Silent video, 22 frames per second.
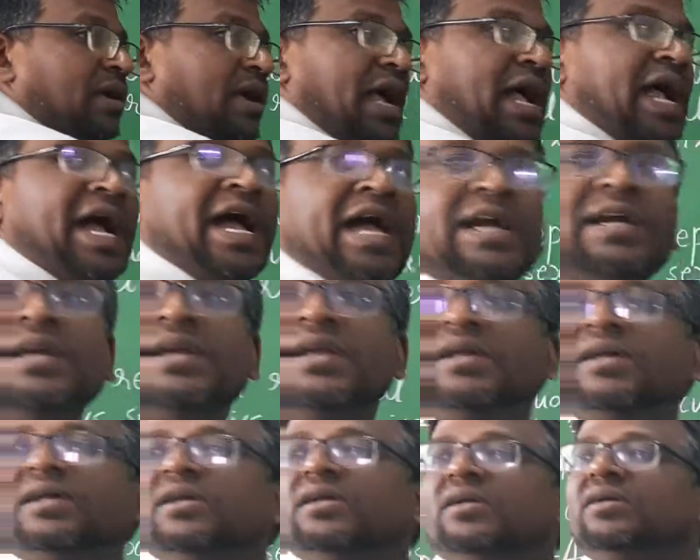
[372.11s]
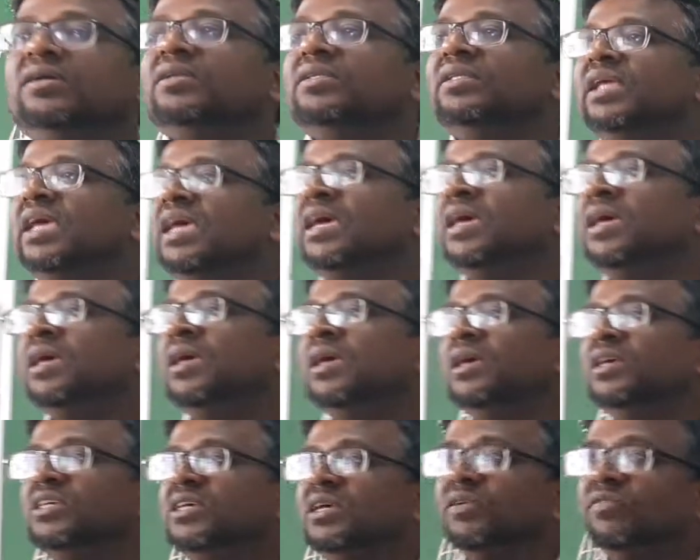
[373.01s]
and the
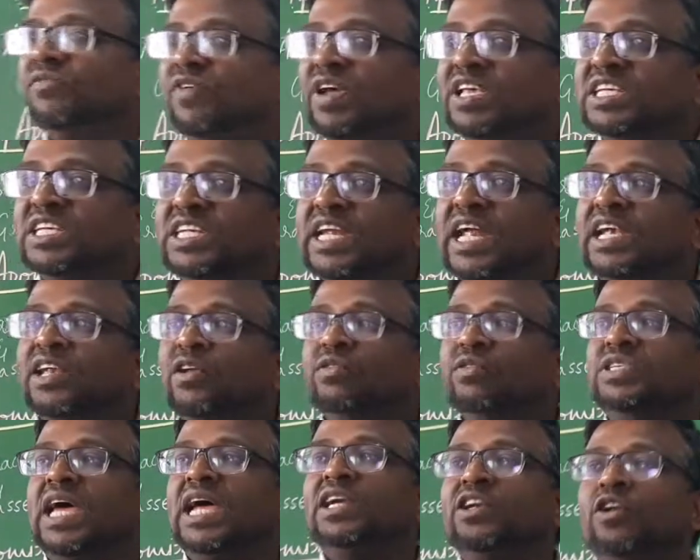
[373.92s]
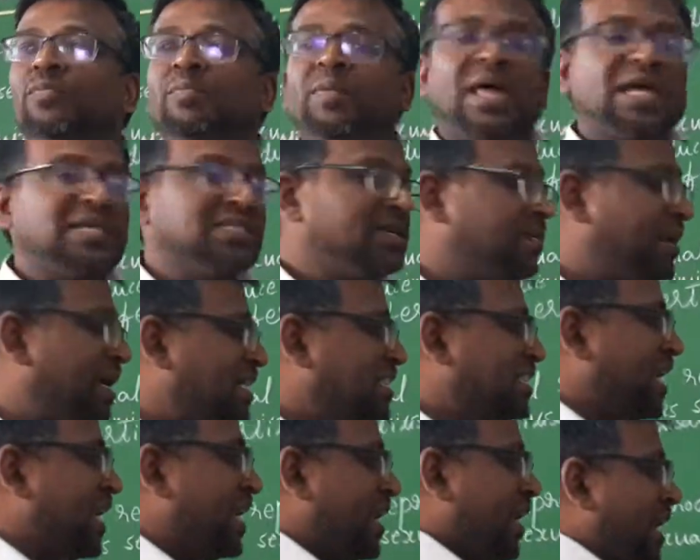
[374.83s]
vegetative cytoplasm and
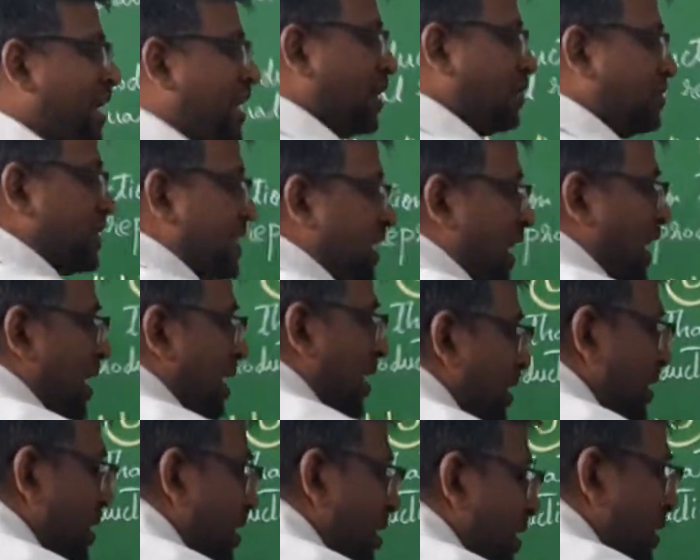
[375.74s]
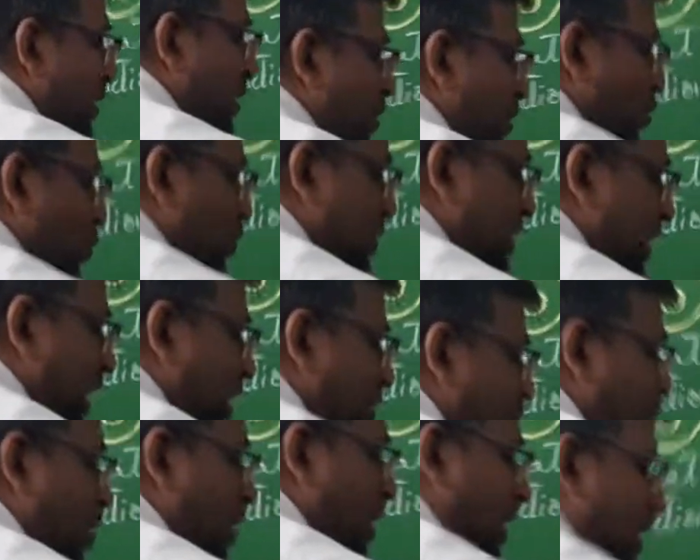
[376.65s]
generative cell. Two
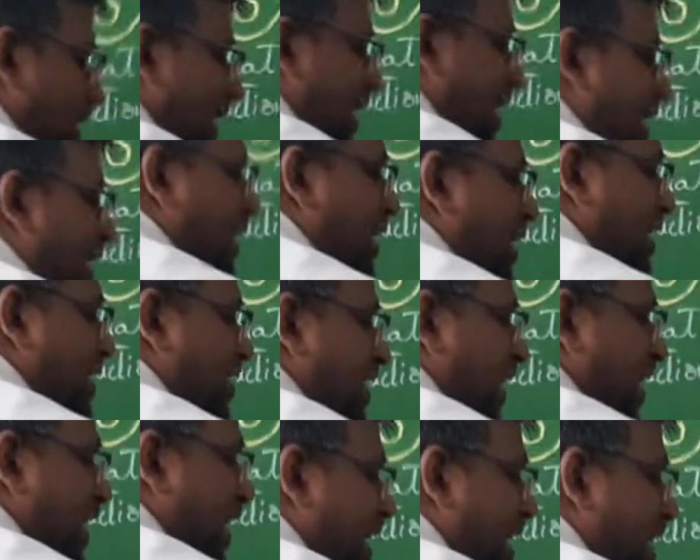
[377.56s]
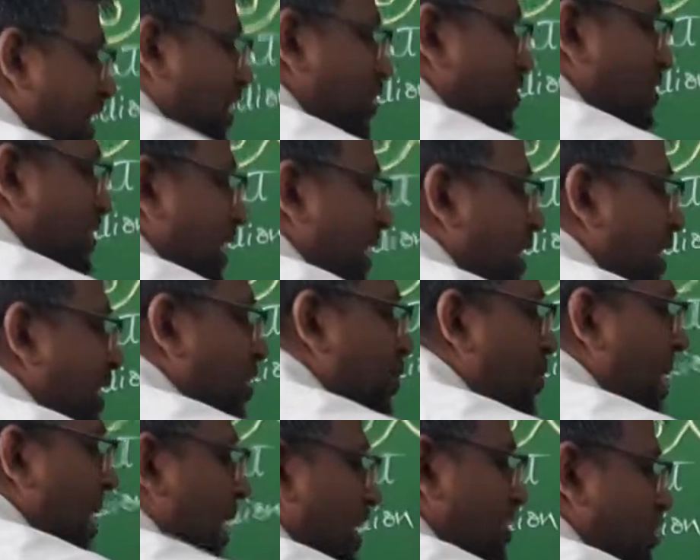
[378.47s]
cell pollen grain, every generative cell
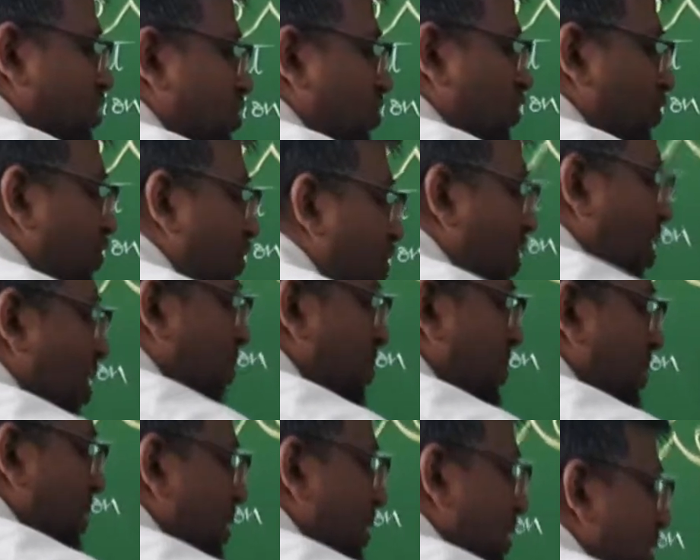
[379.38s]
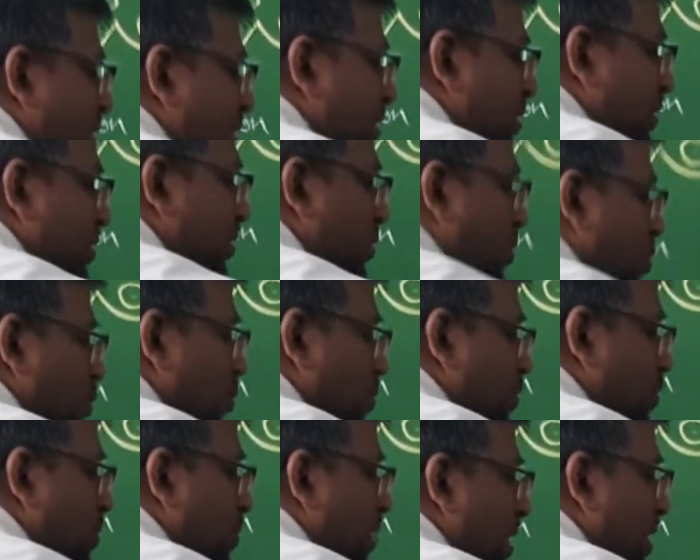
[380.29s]
divides to form two
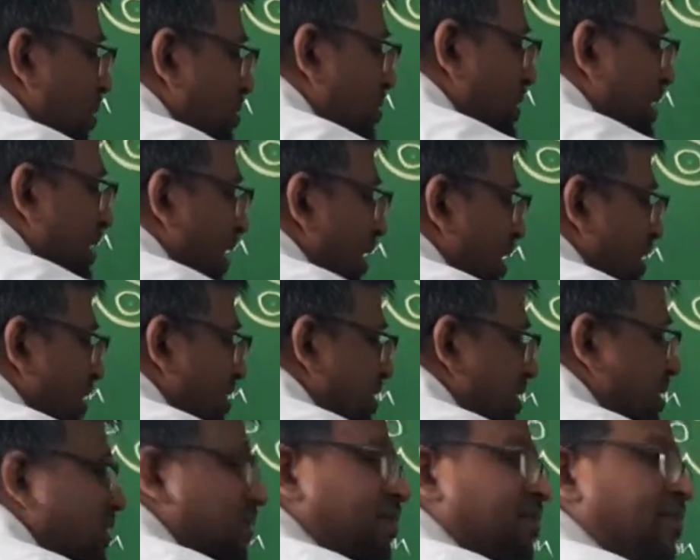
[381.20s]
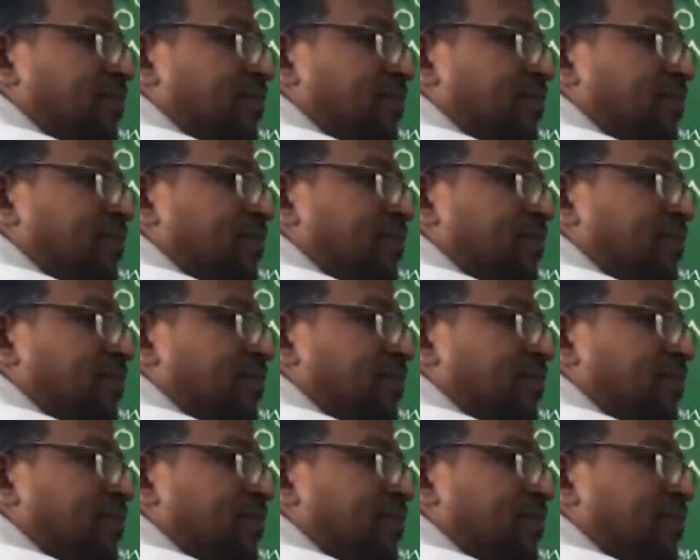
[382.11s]
sperm cells.